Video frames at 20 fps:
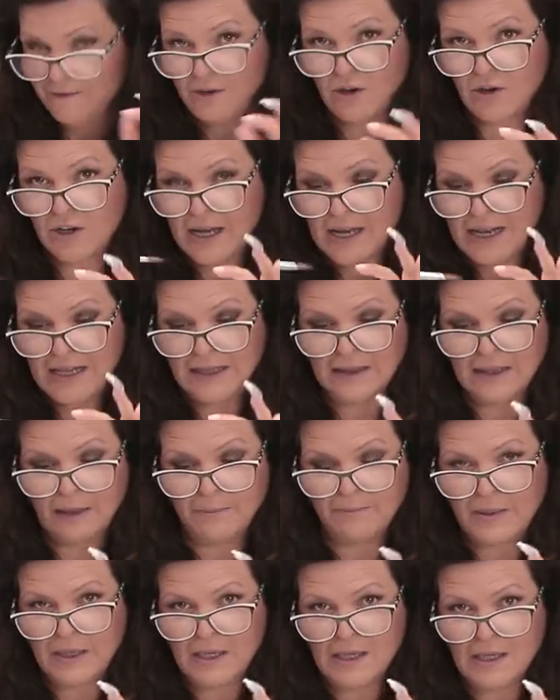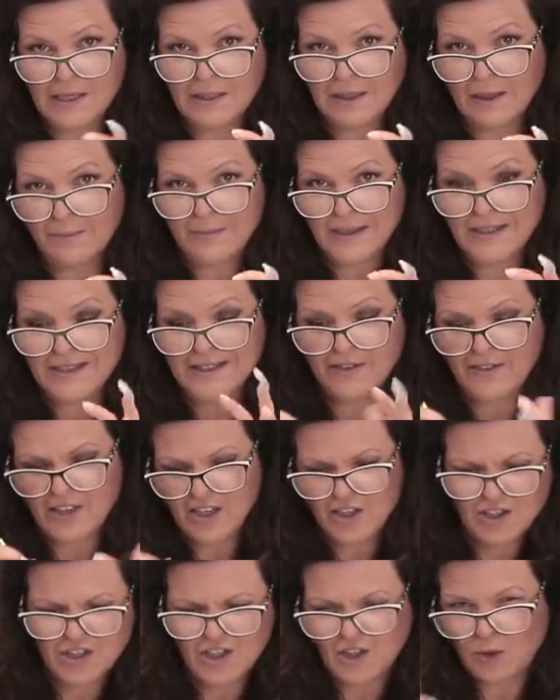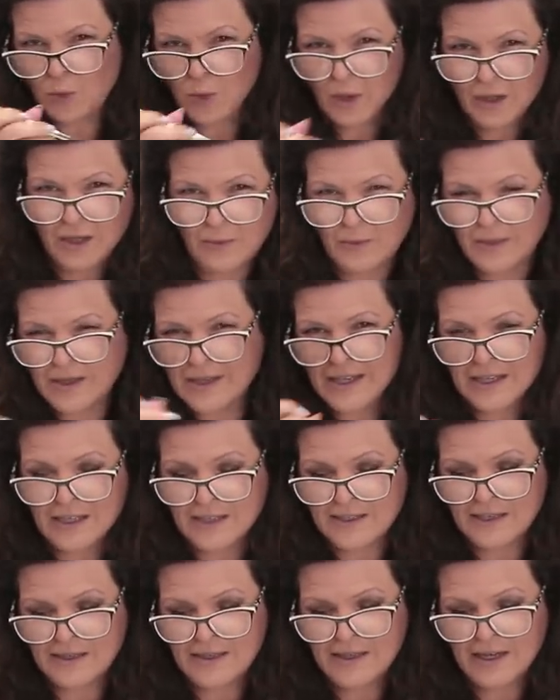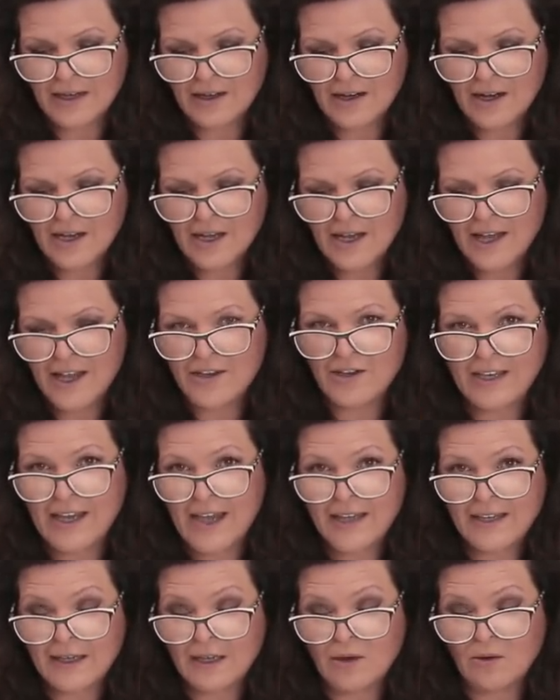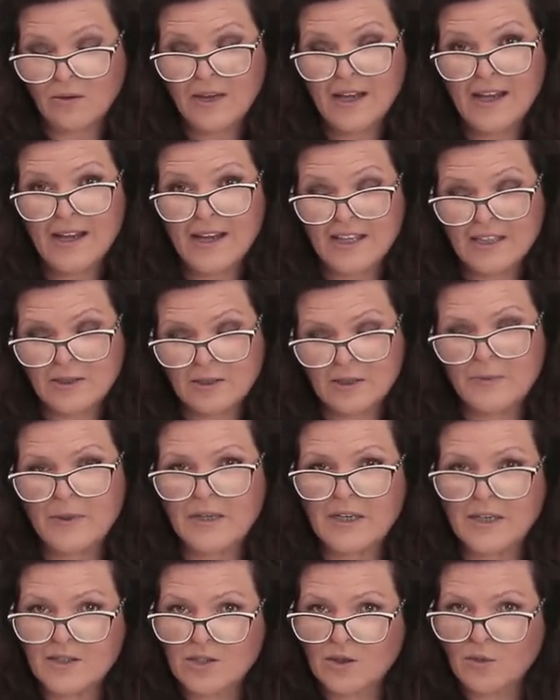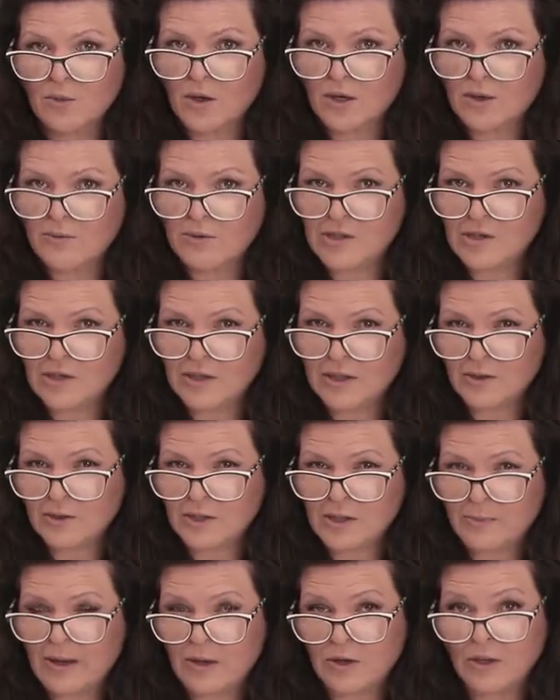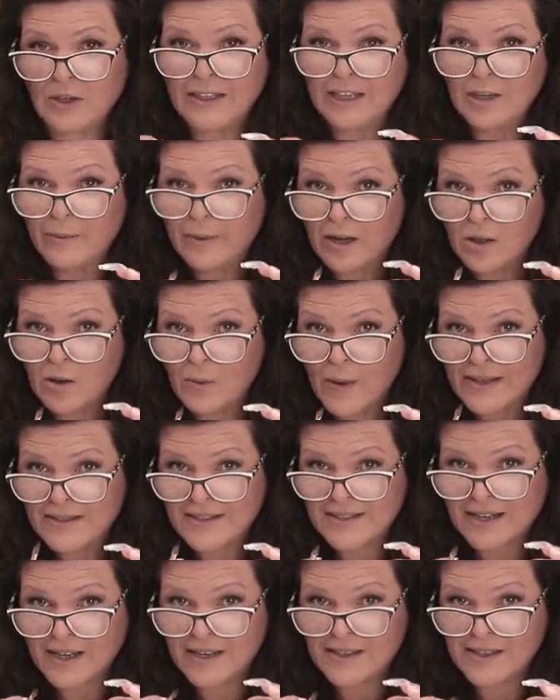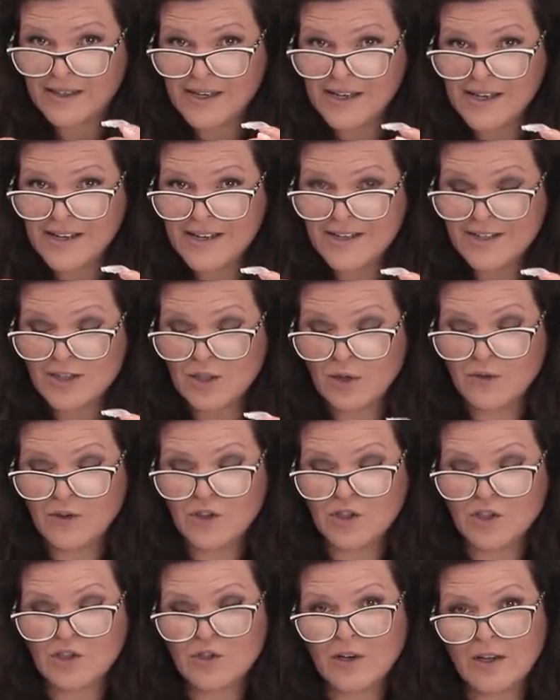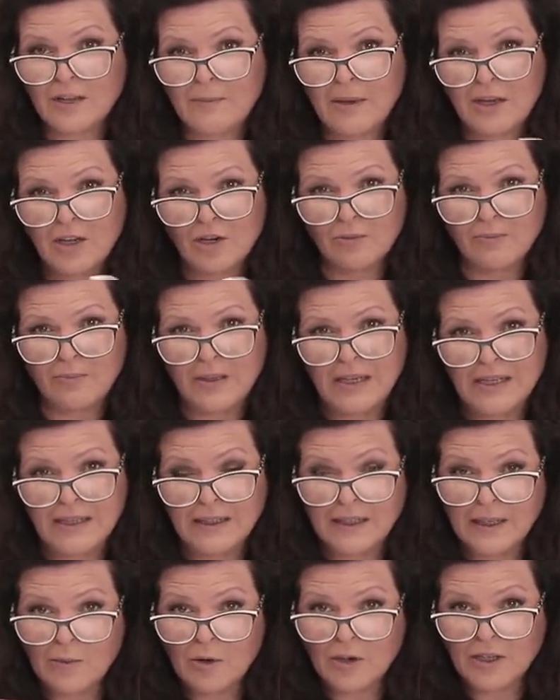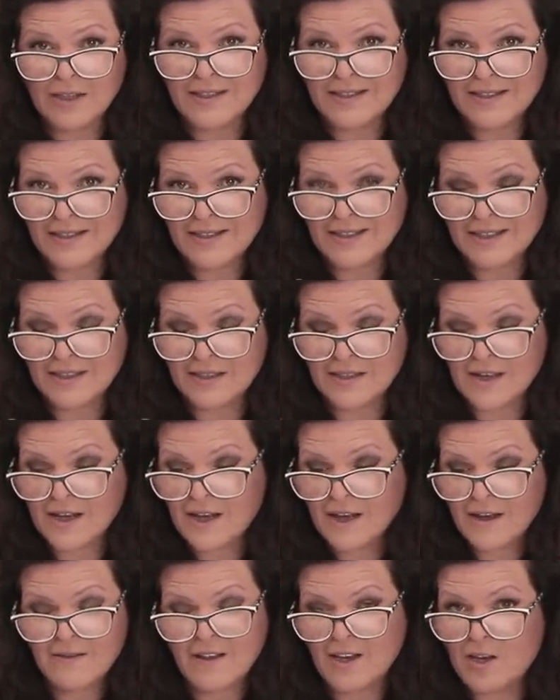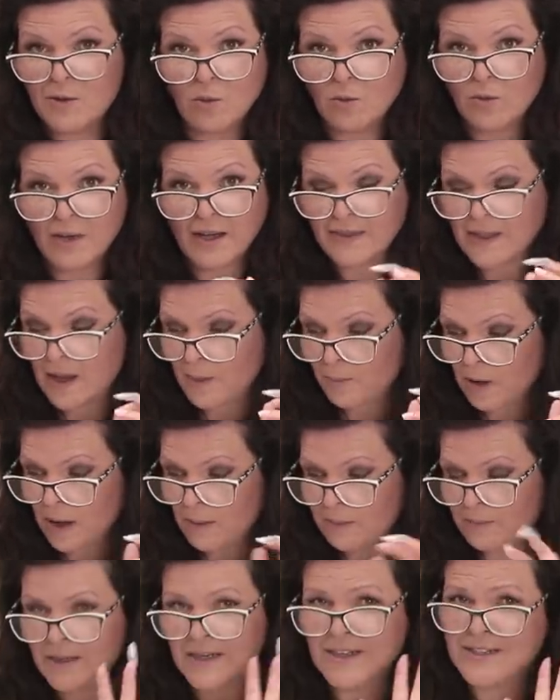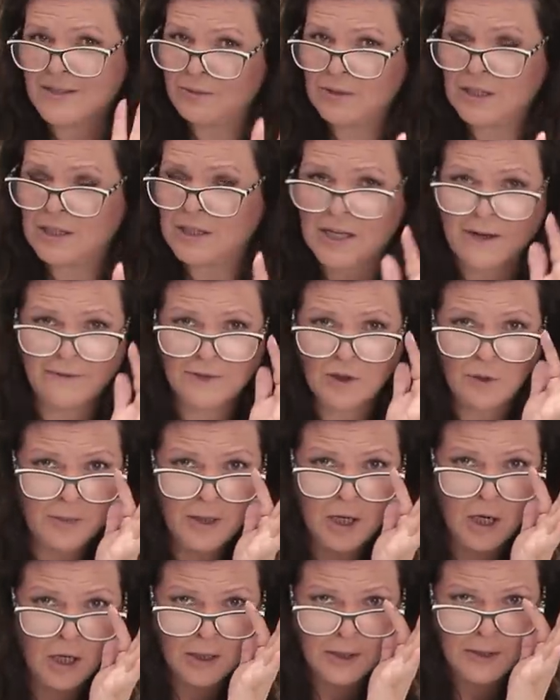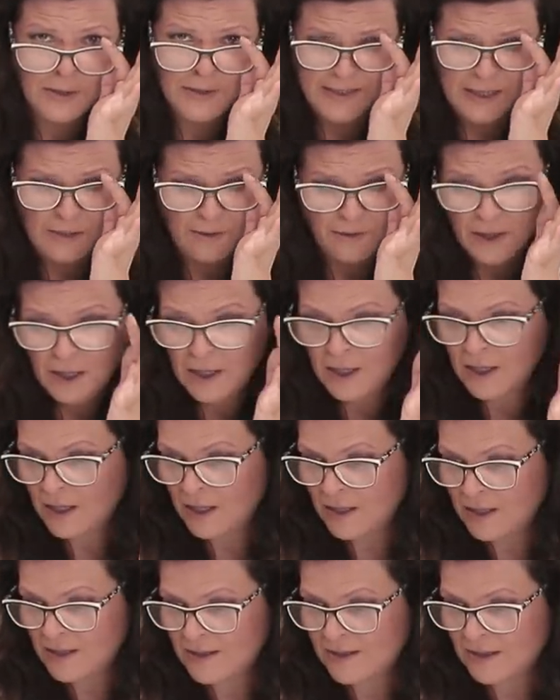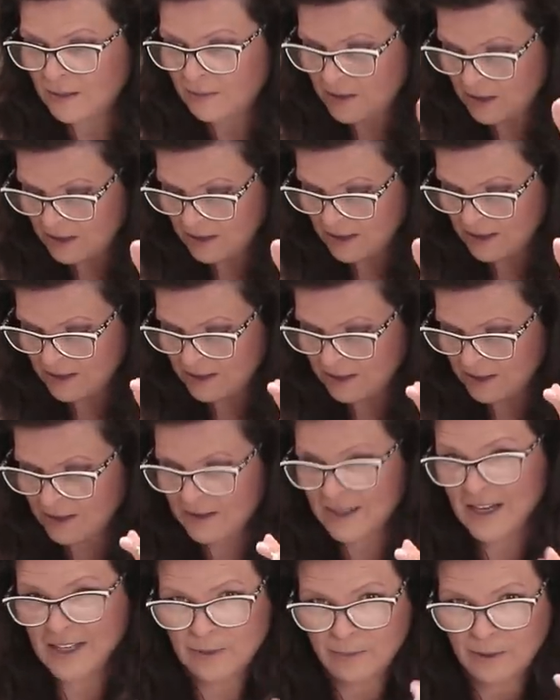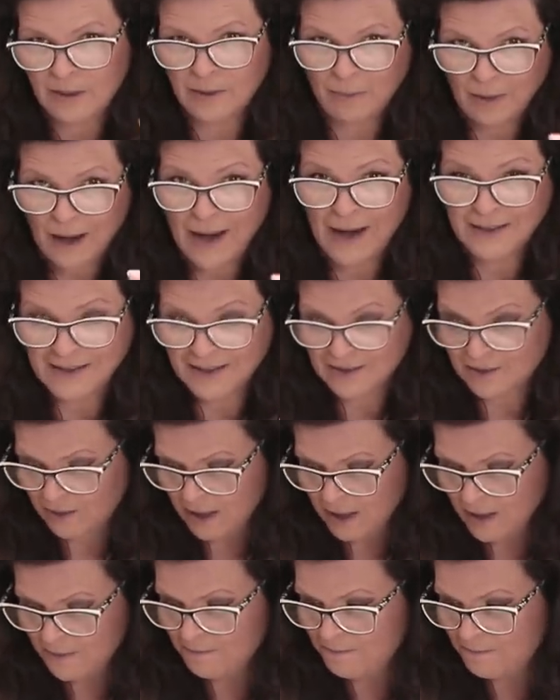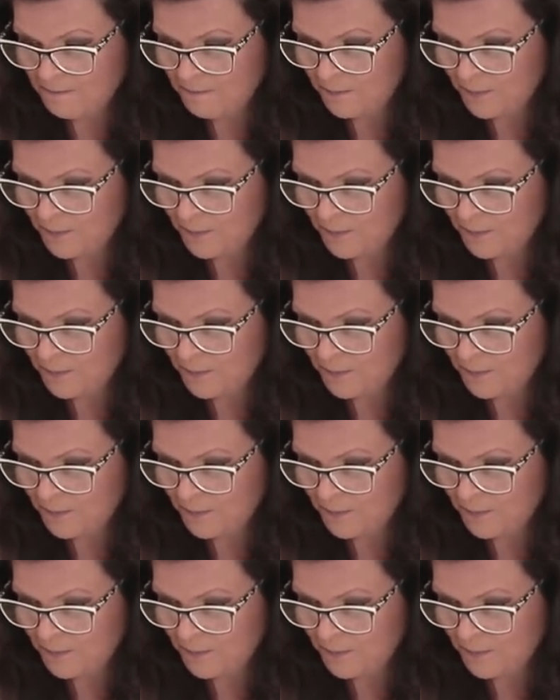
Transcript: If you're getting lumpy, clumpy stuff and you're working with it and it's in there and you can't get it out, it's just because you're working with your liquid to powder a little bit on the wet side. So if you just try to make your bead a little more consistent, then you won't get that problem. And it's really tough. Don't be hard on yourself. It is something that uh, takes a bit of practice, right?